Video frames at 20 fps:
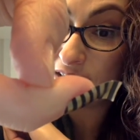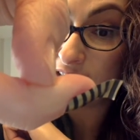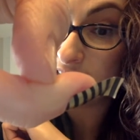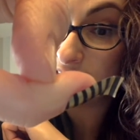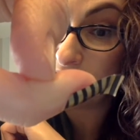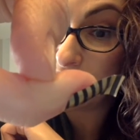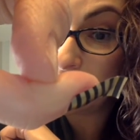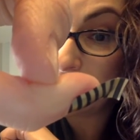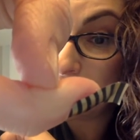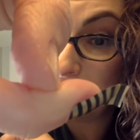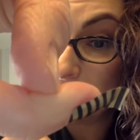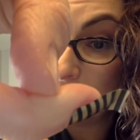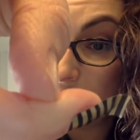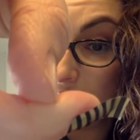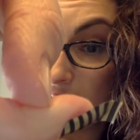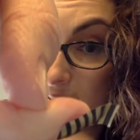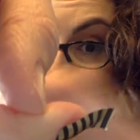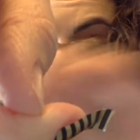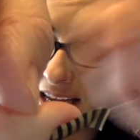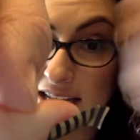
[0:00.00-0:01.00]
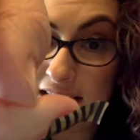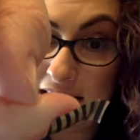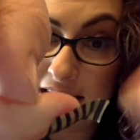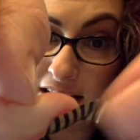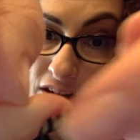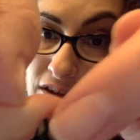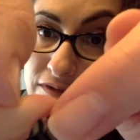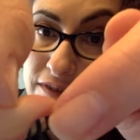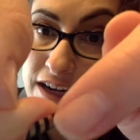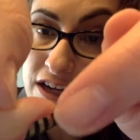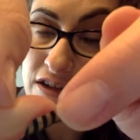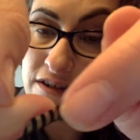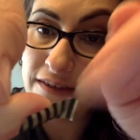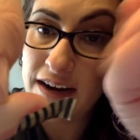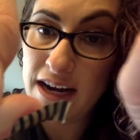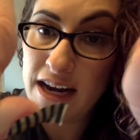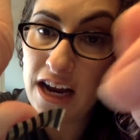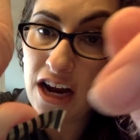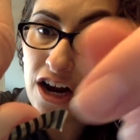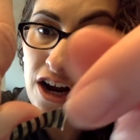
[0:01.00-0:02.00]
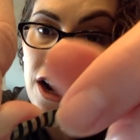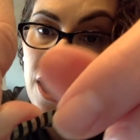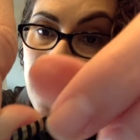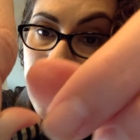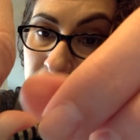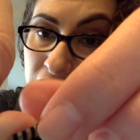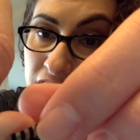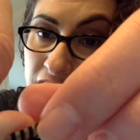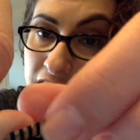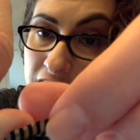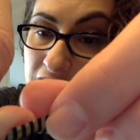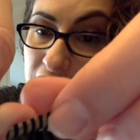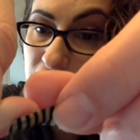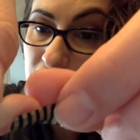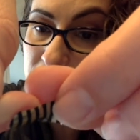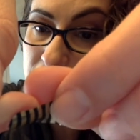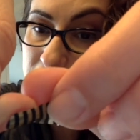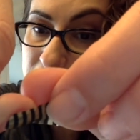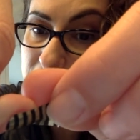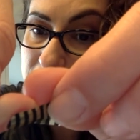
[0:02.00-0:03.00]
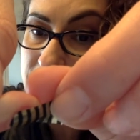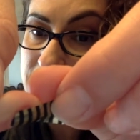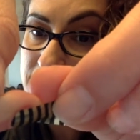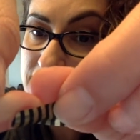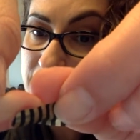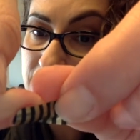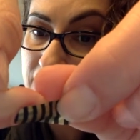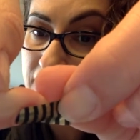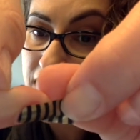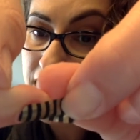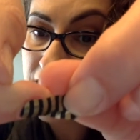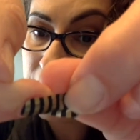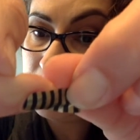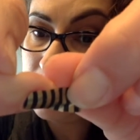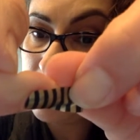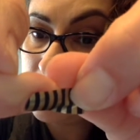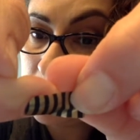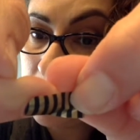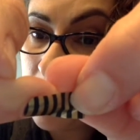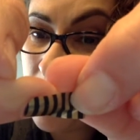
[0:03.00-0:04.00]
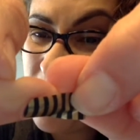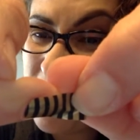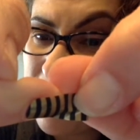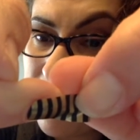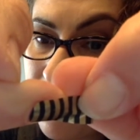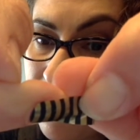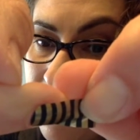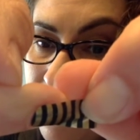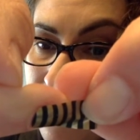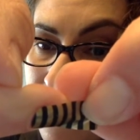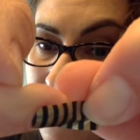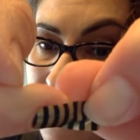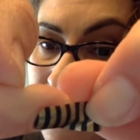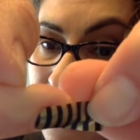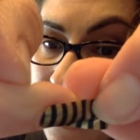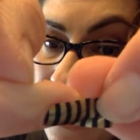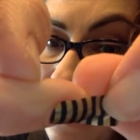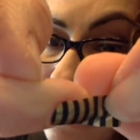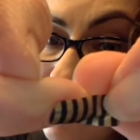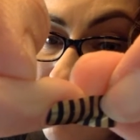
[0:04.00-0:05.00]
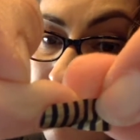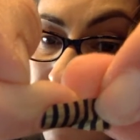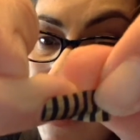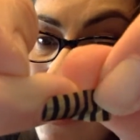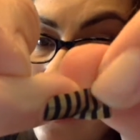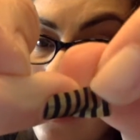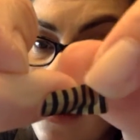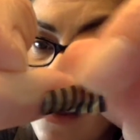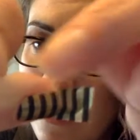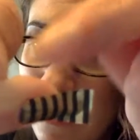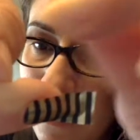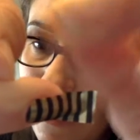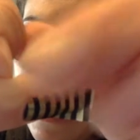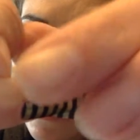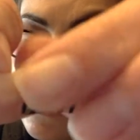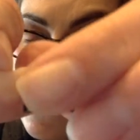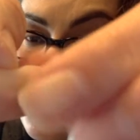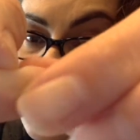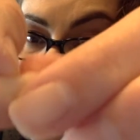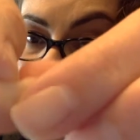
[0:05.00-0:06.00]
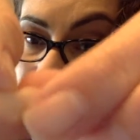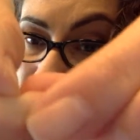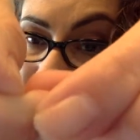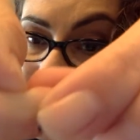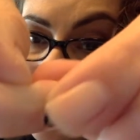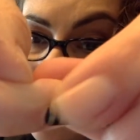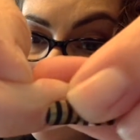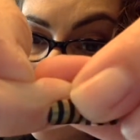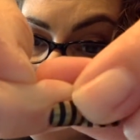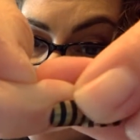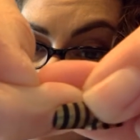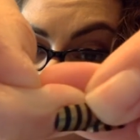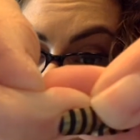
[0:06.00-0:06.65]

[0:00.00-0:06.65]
a tiny, tiny, tiny little wrinkle right here. And look at this. I'm just pulling. It's vinyl. It's a non-toxic